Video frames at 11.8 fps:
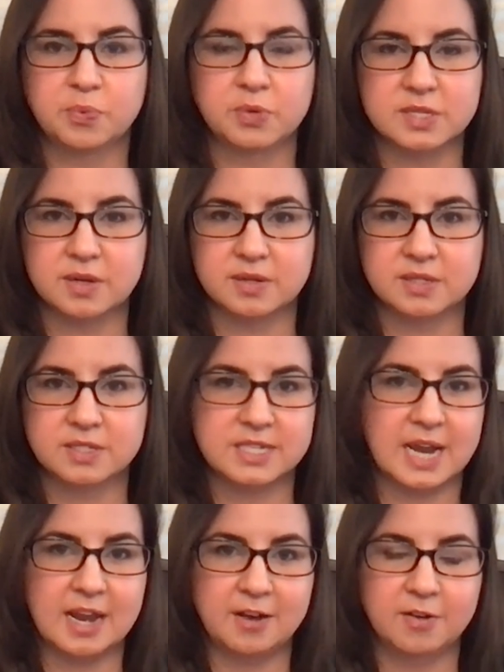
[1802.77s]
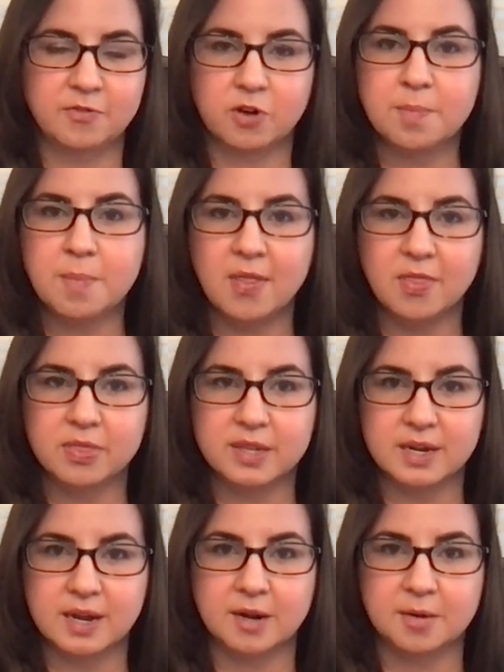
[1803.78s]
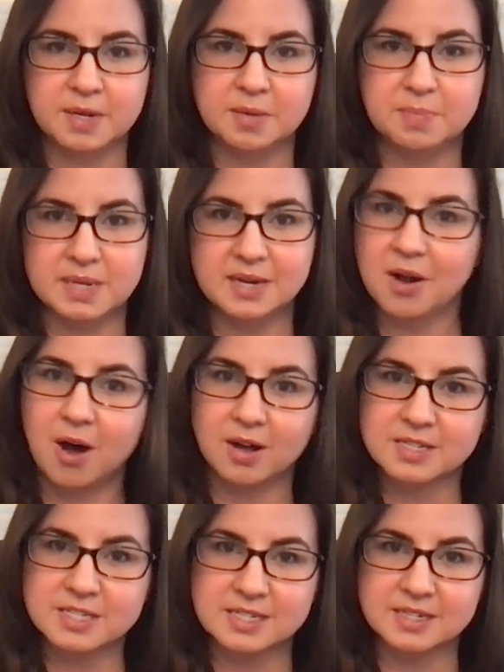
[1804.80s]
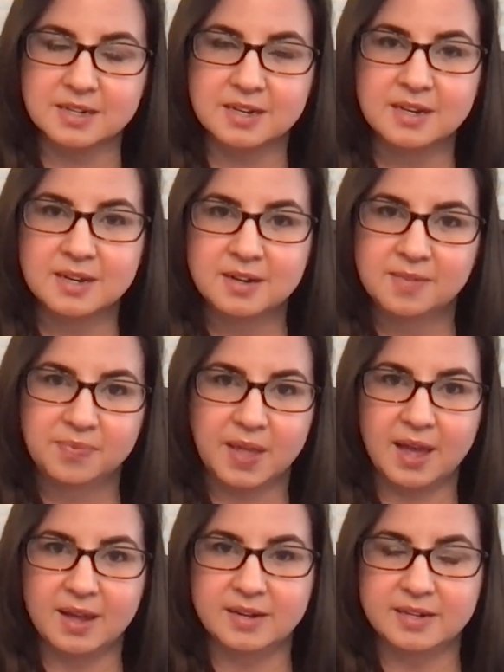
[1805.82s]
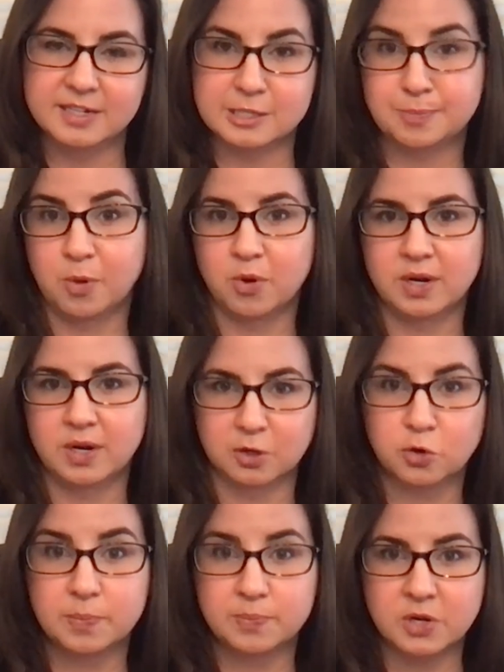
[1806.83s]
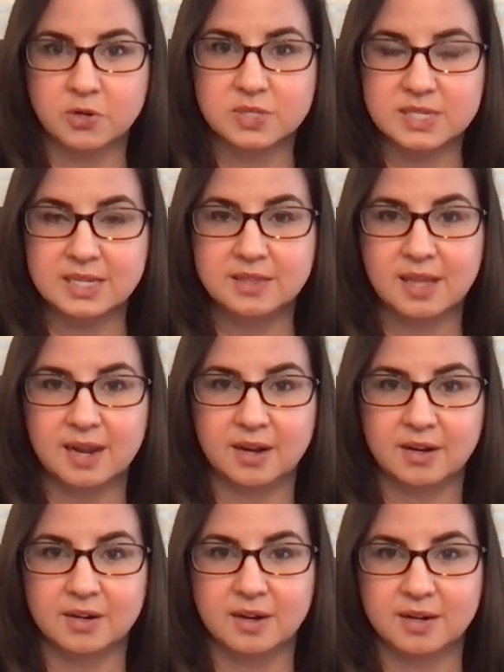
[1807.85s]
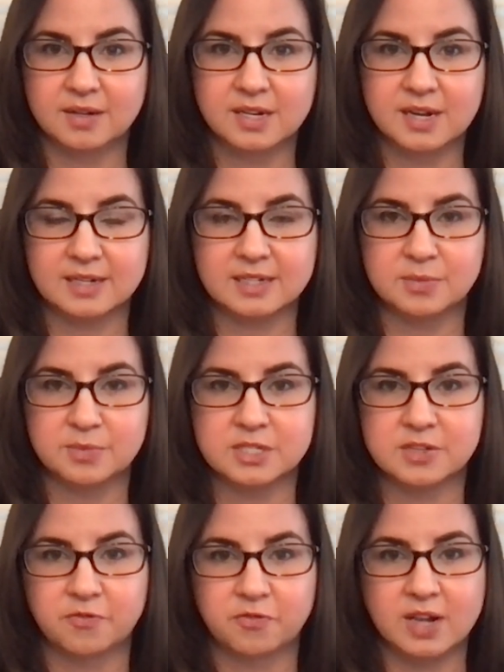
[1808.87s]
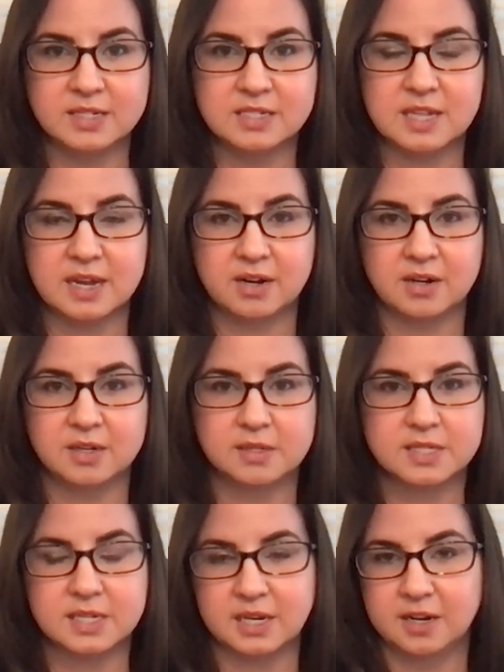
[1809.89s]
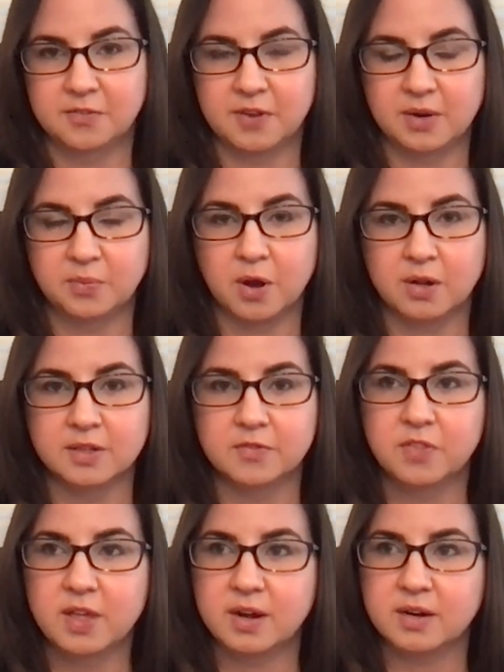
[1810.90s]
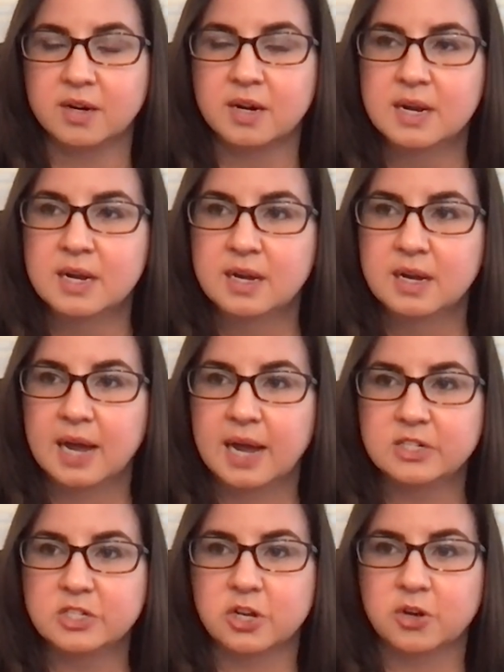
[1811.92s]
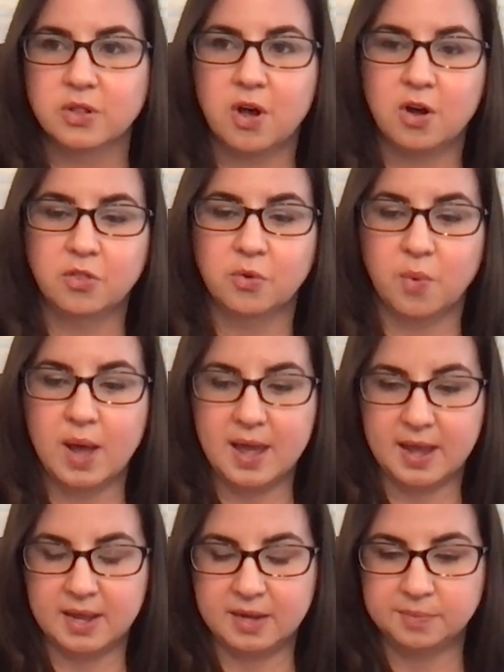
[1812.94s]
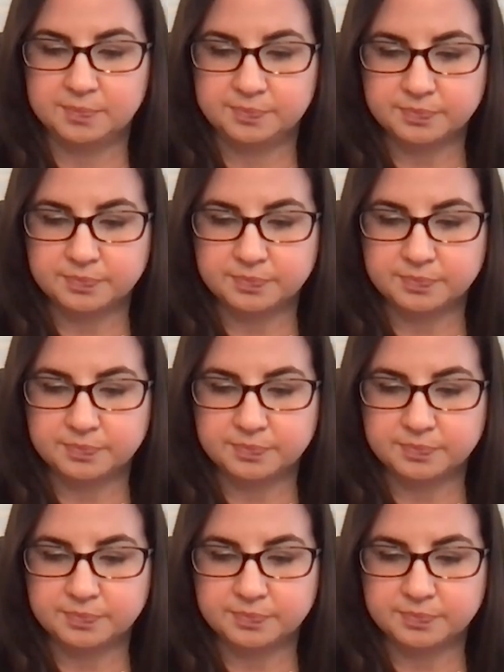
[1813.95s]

was staying for a month in an Airbnb in Austin and exploring the crypto scene there and connecting with some friends there and seeing if I'd want to live there. And so along the way,